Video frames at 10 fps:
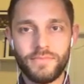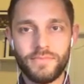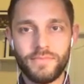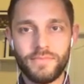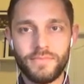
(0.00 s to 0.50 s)

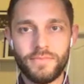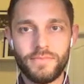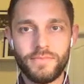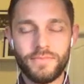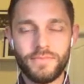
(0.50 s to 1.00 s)

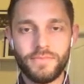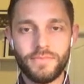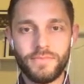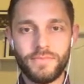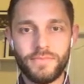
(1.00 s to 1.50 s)

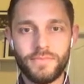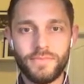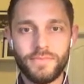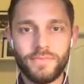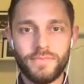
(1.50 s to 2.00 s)

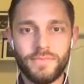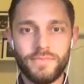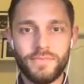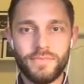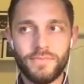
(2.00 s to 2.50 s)

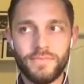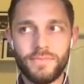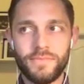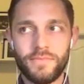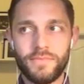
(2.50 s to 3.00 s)

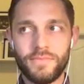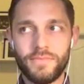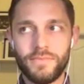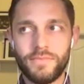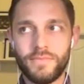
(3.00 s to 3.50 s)

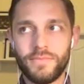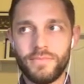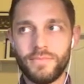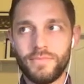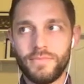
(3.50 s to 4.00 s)

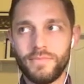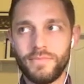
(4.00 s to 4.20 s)
(silent)